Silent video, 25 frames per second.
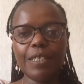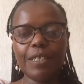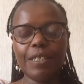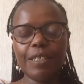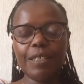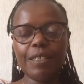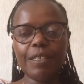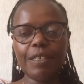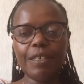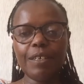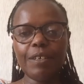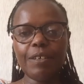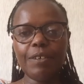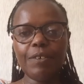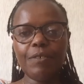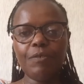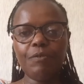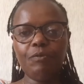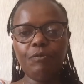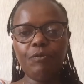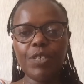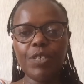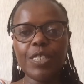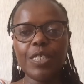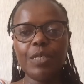the
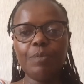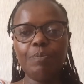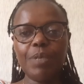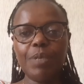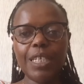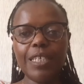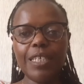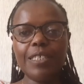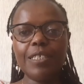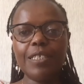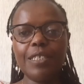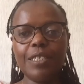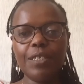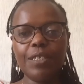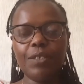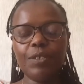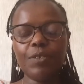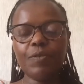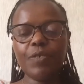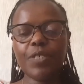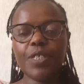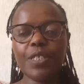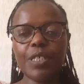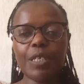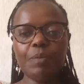visibility of
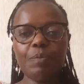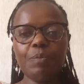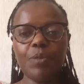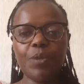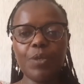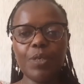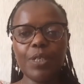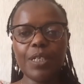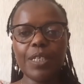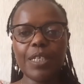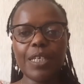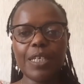someone